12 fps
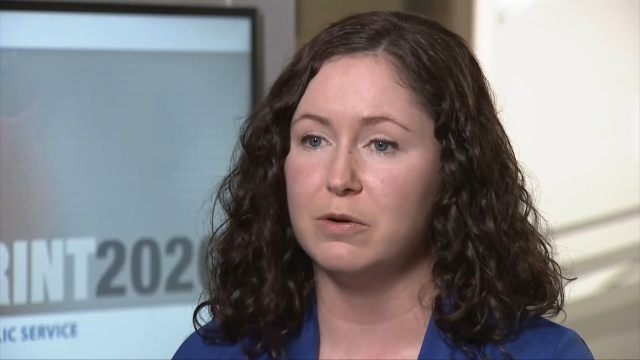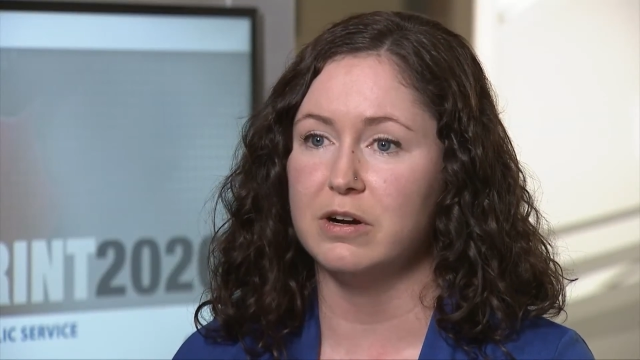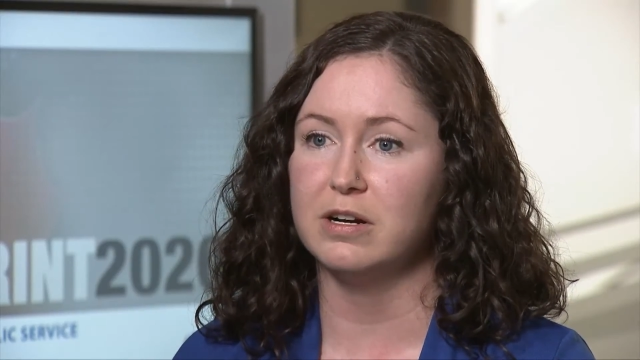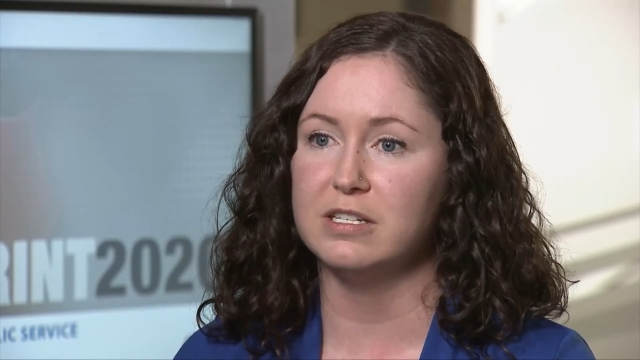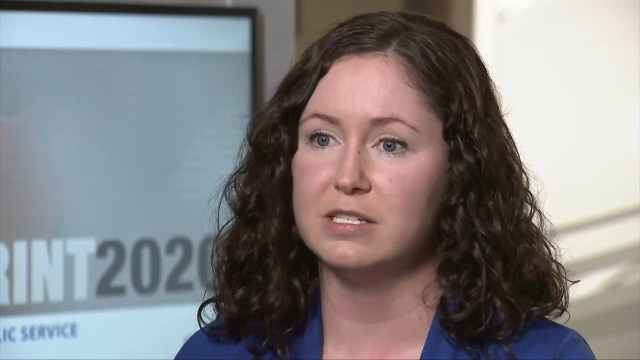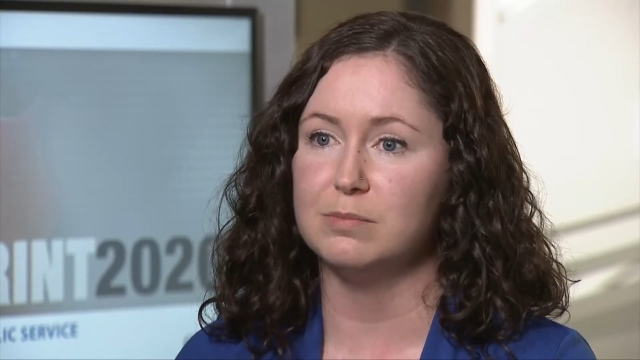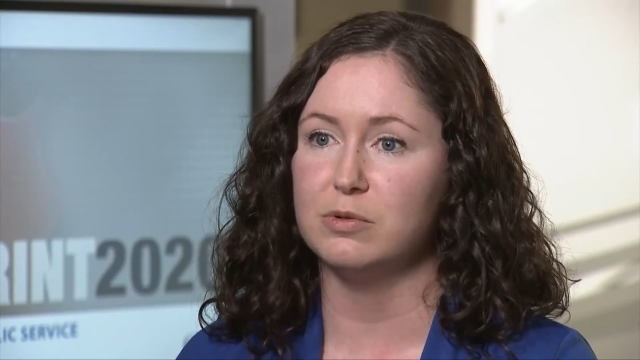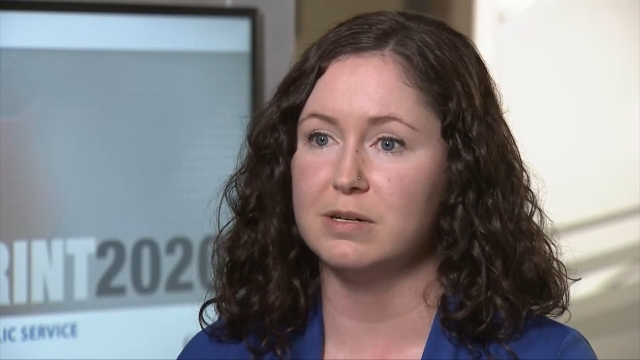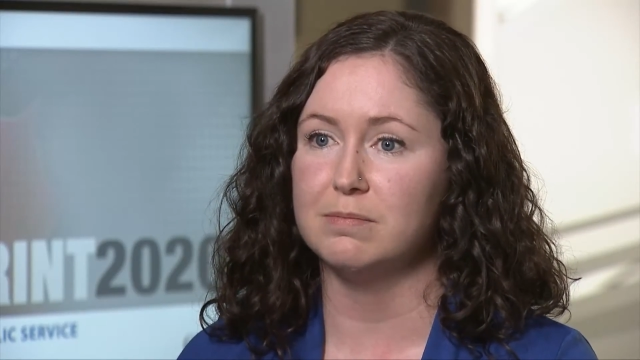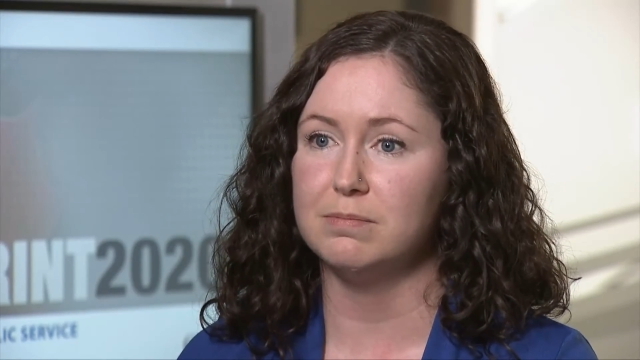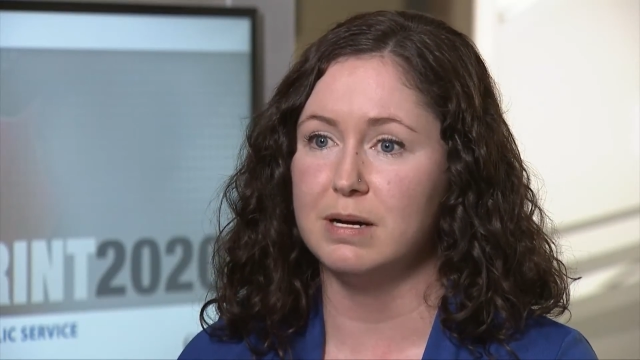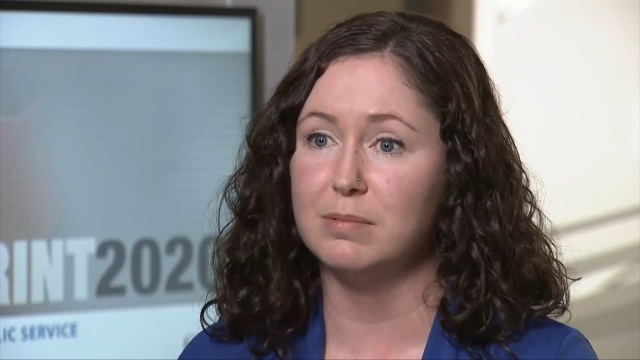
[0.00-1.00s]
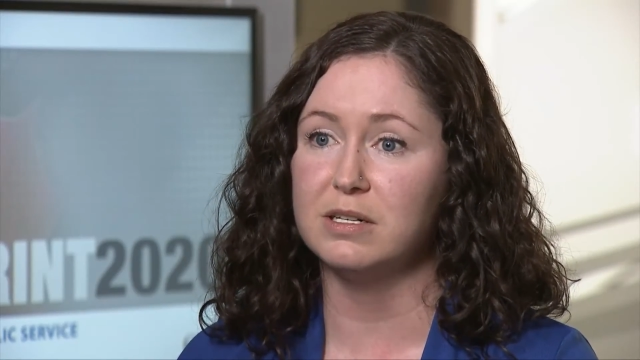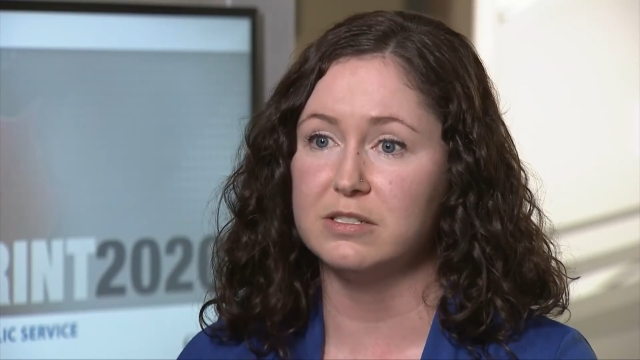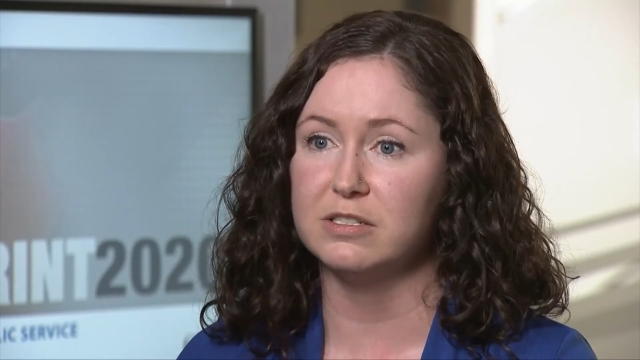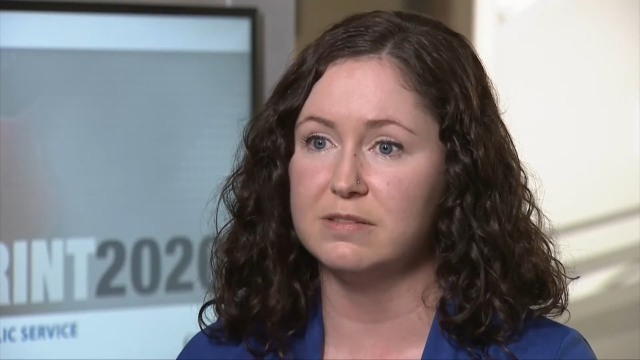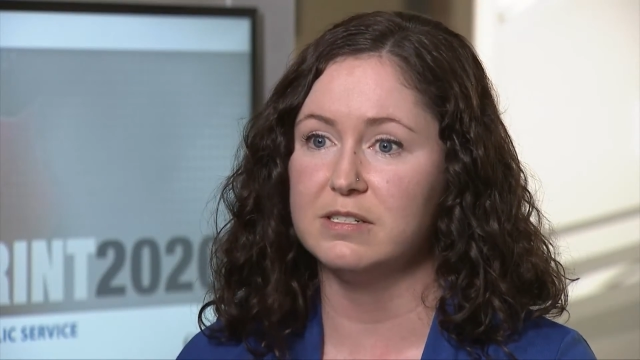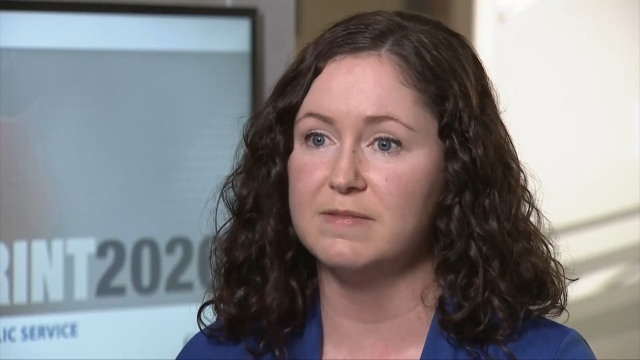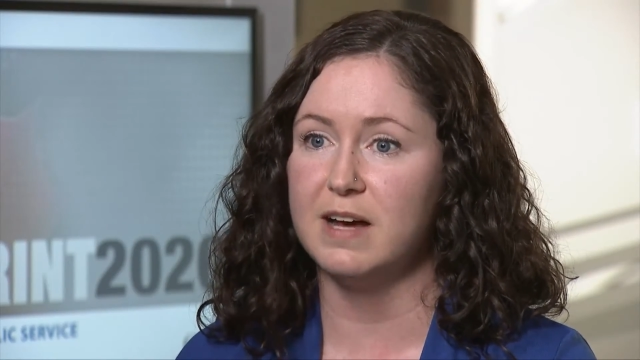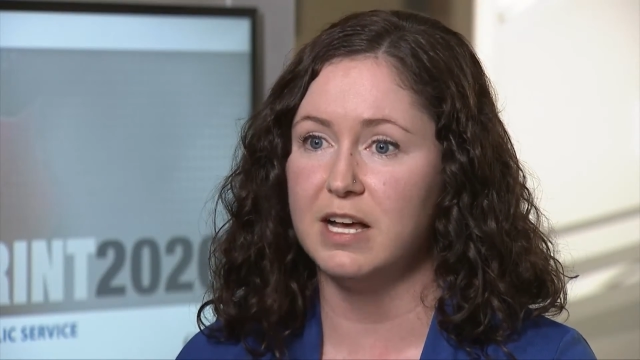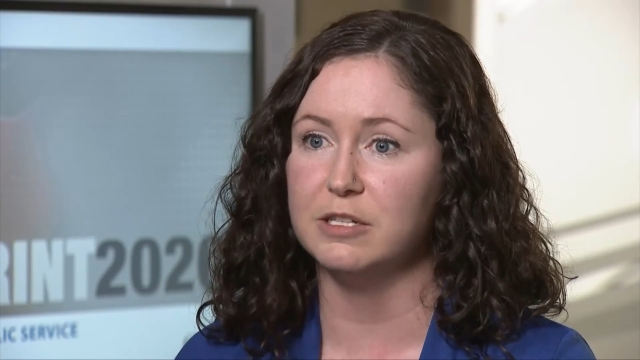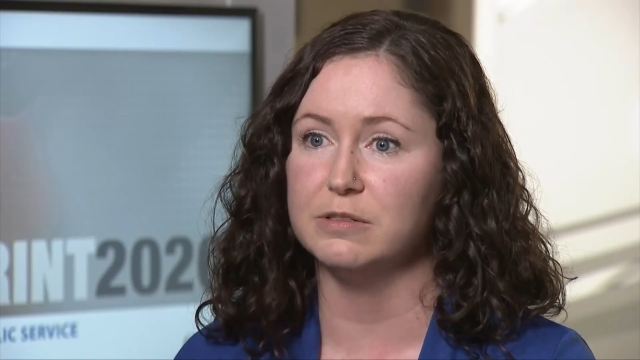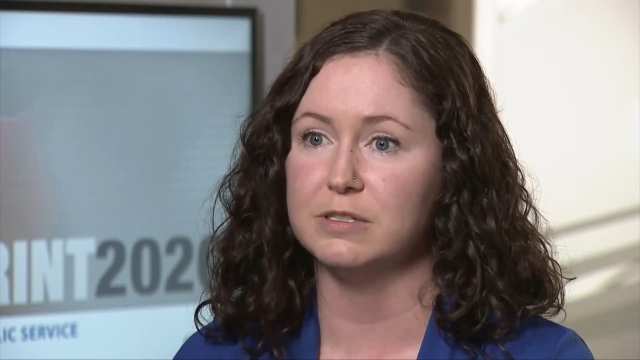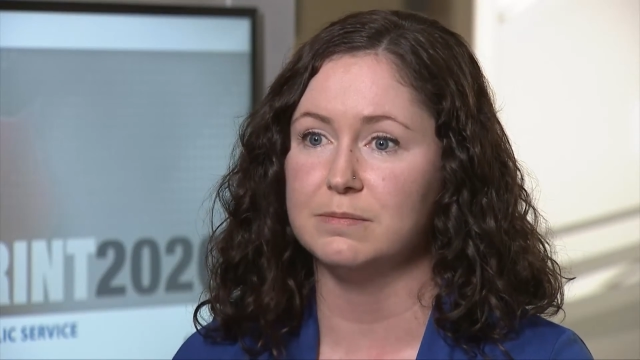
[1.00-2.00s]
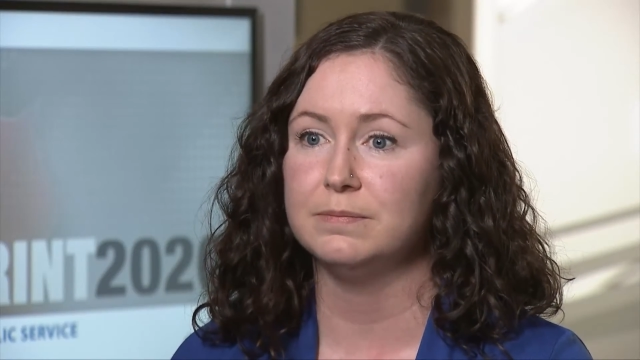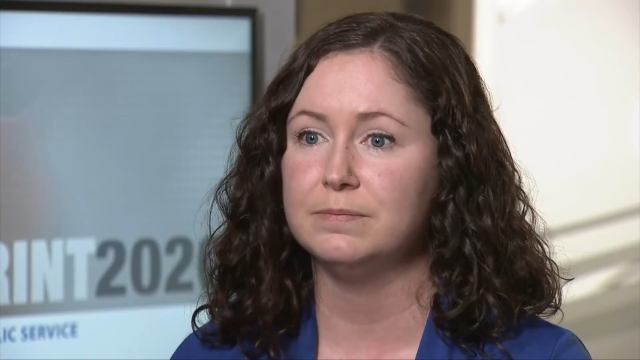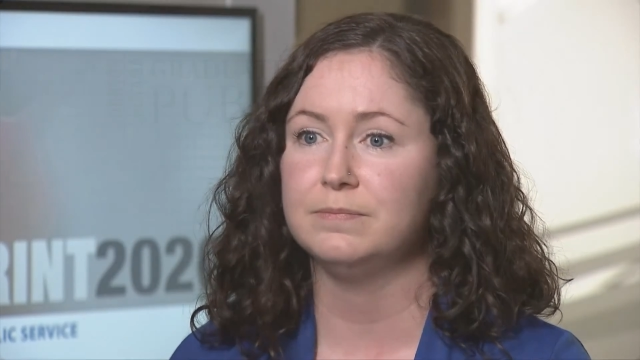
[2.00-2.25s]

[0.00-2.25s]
order to support public service values.